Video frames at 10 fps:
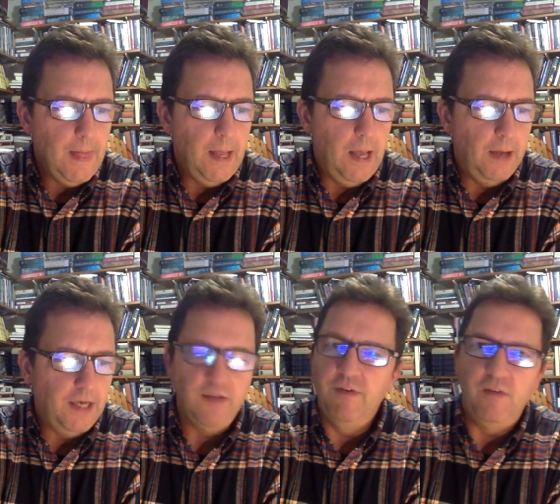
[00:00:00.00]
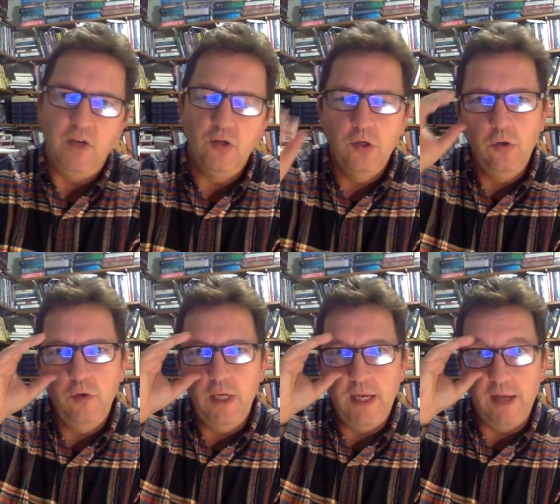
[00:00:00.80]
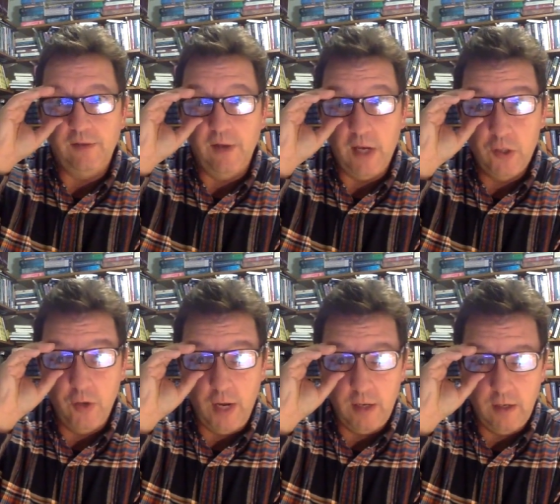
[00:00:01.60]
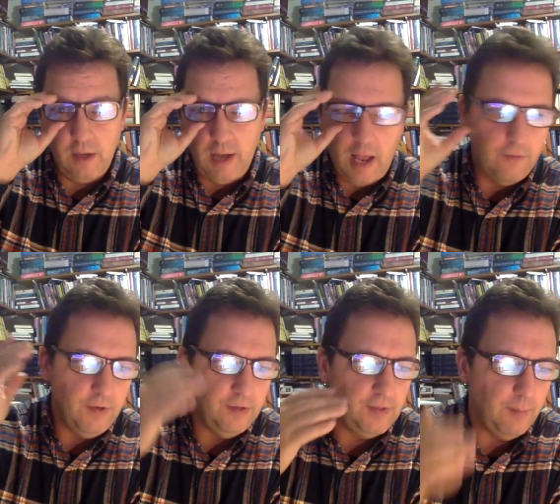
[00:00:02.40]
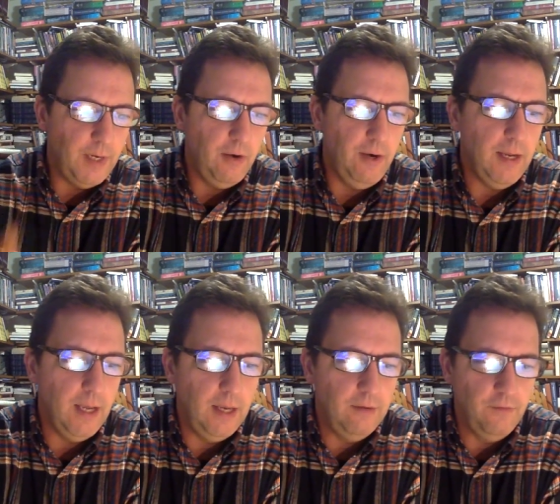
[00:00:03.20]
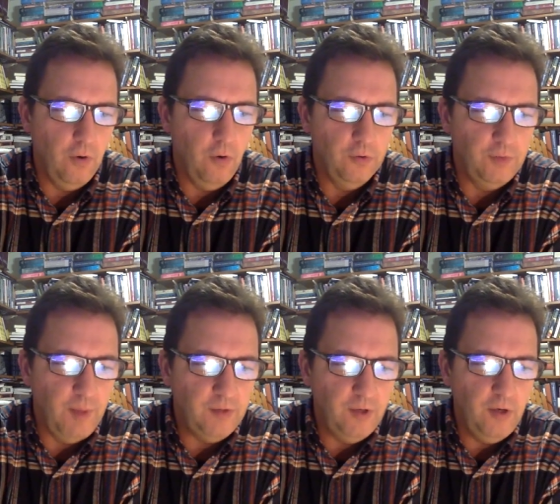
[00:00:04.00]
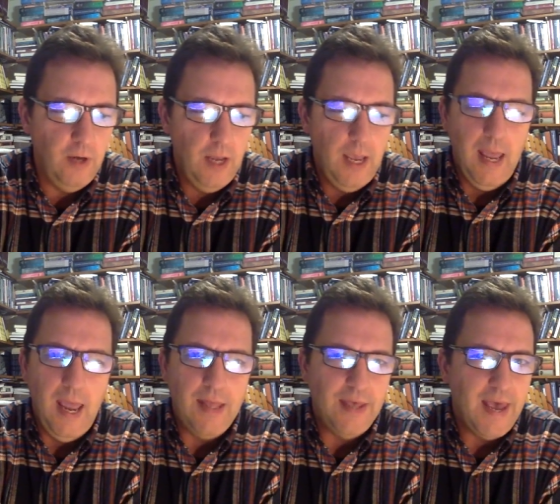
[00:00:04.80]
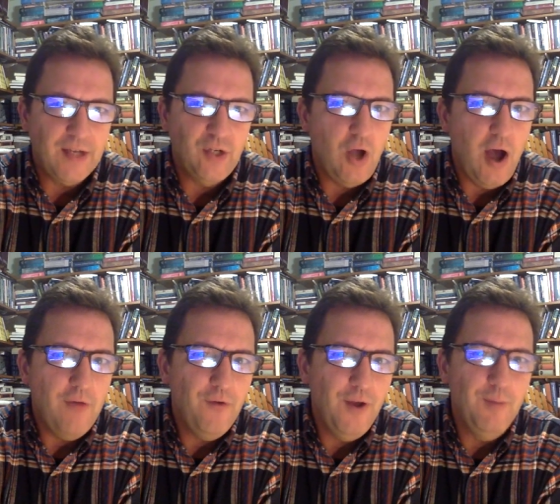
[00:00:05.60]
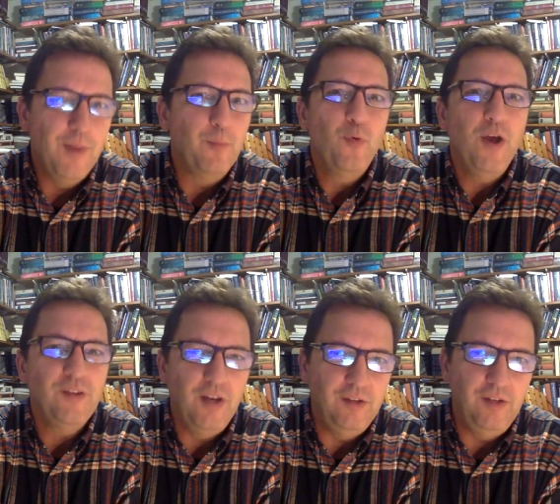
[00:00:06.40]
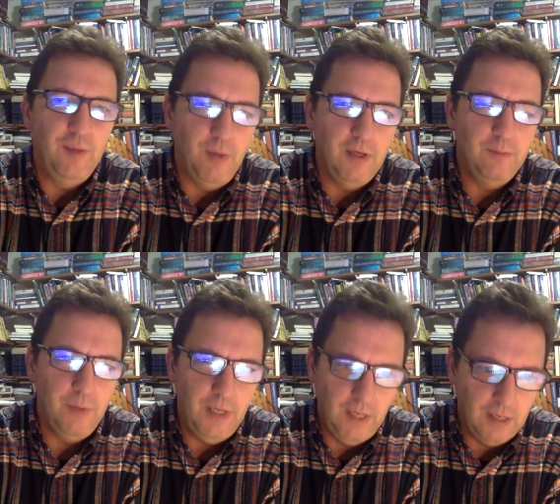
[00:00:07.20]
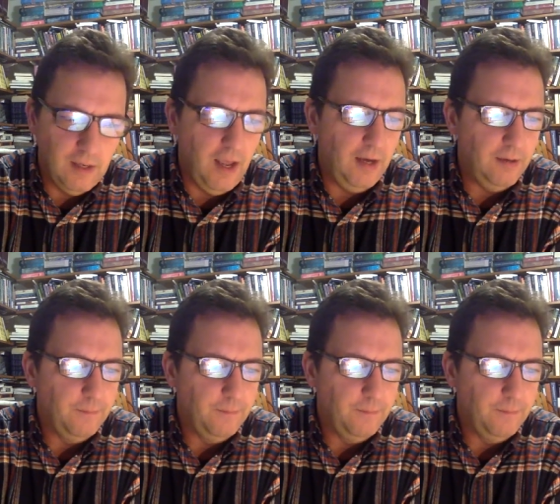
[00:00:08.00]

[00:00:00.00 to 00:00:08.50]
1952, he guest lectured at Calvin Seminary and for a whole semester, and they actually offered him the presidency, but he declined.